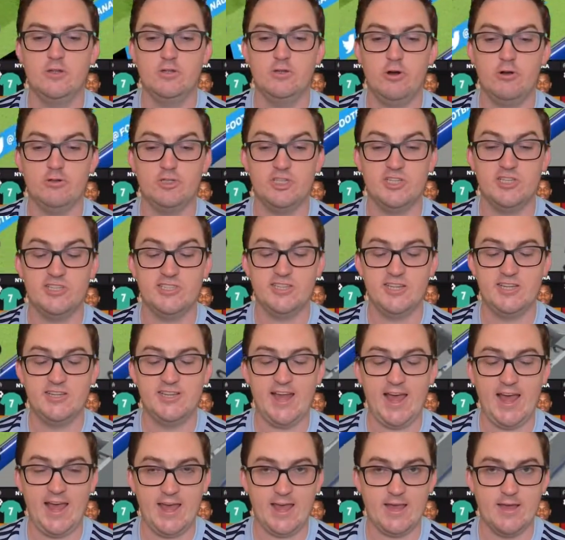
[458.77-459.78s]
not just
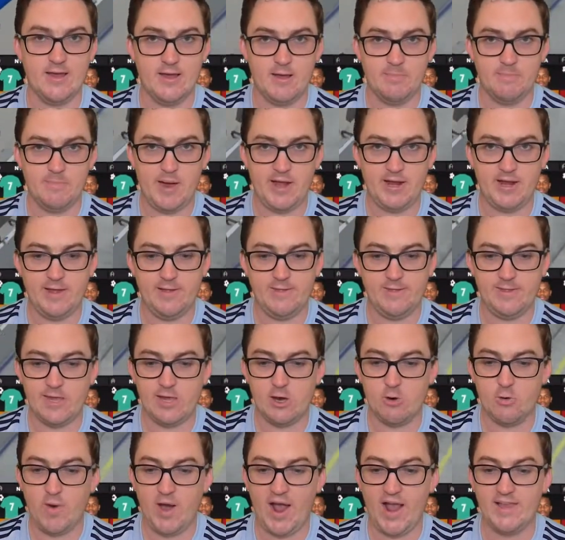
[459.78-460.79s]
today, but in the
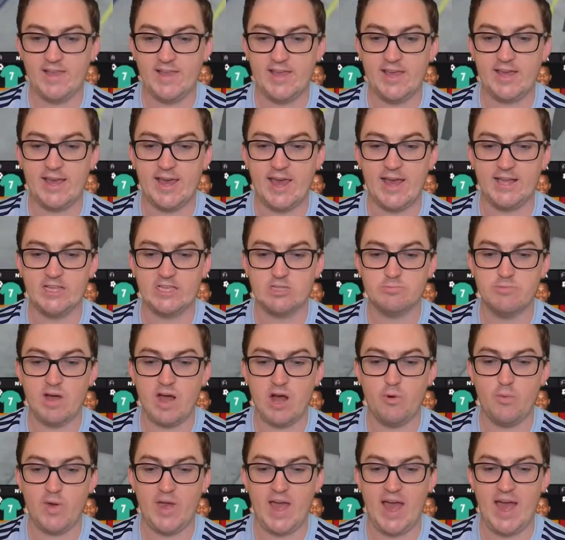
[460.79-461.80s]
away league as
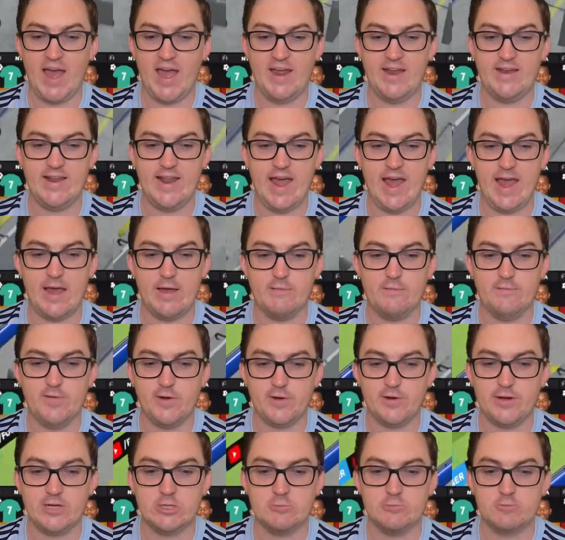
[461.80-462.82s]
well. We are in a
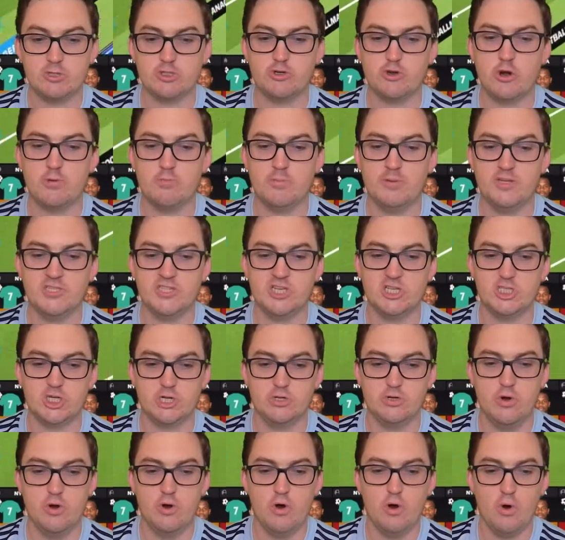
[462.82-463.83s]
very strong
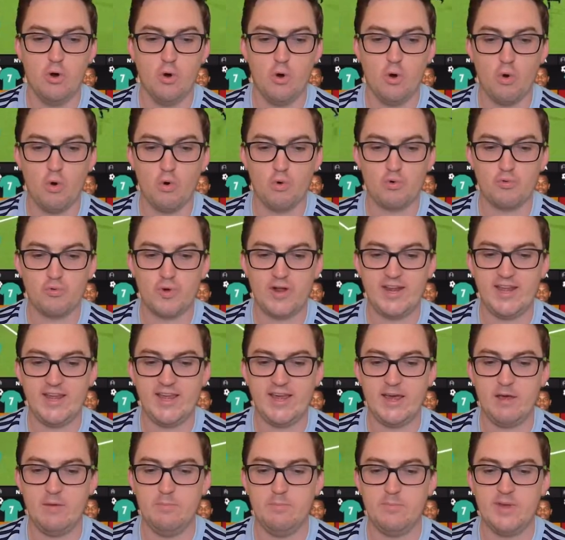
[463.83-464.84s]
position already.
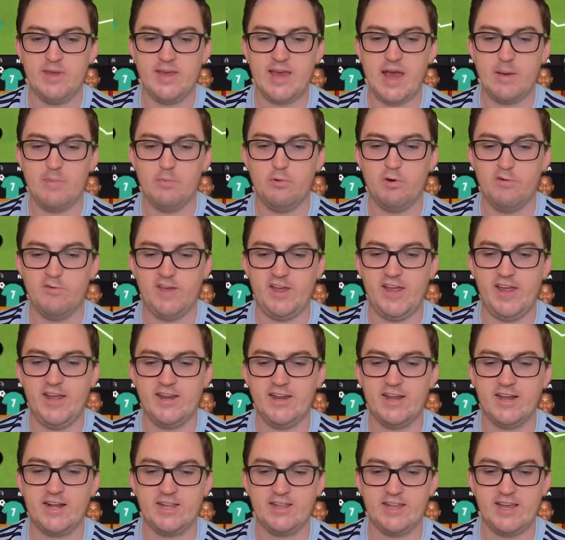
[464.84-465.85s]
Mbiyamba with a
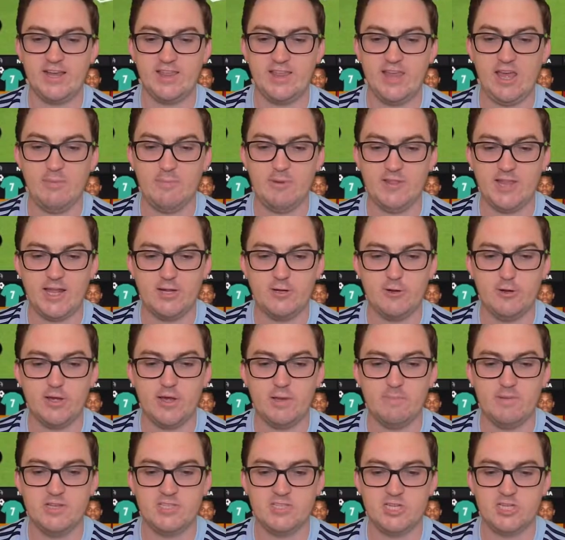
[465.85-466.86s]
header clear there, but they do
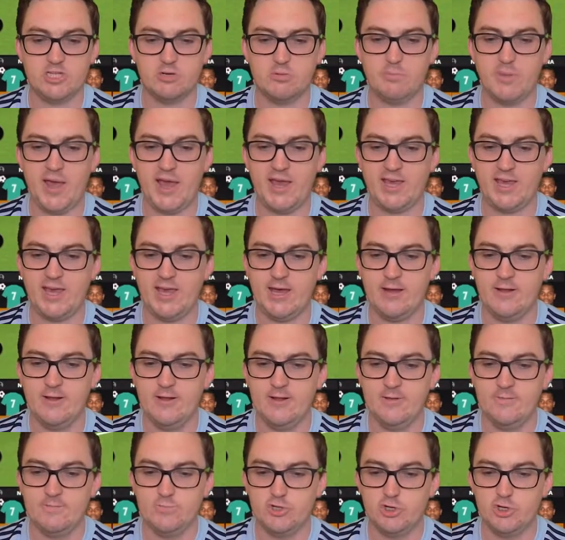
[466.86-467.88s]
get possession back here
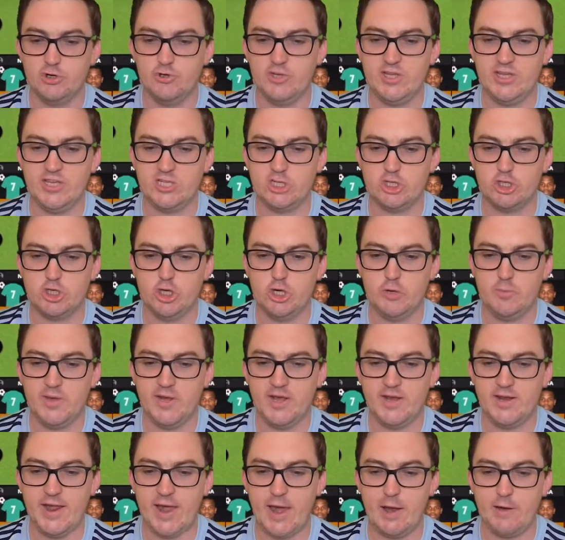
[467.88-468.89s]
to the
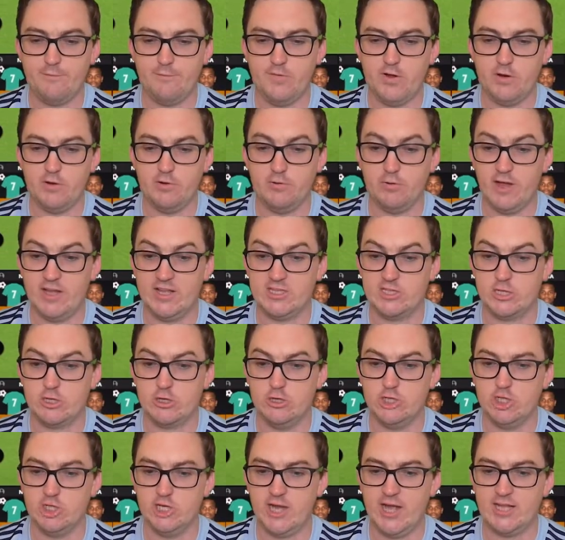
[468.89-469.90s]
Serbian outfit. Well, it's a
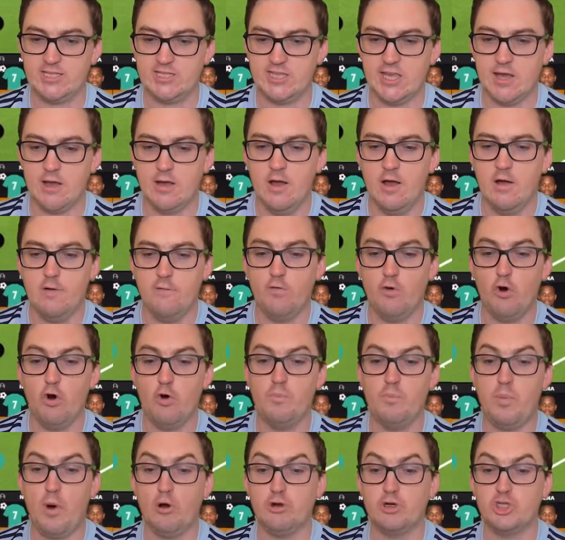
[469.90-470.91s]
good chance here
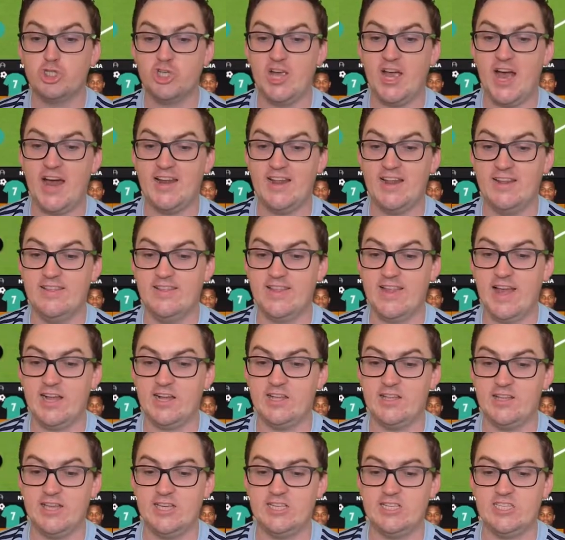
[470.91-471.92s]
for Bozjat, and
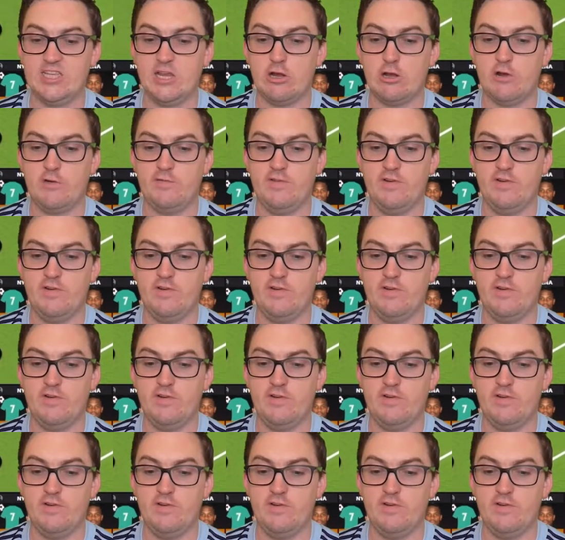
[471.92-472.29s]
luckily Sarah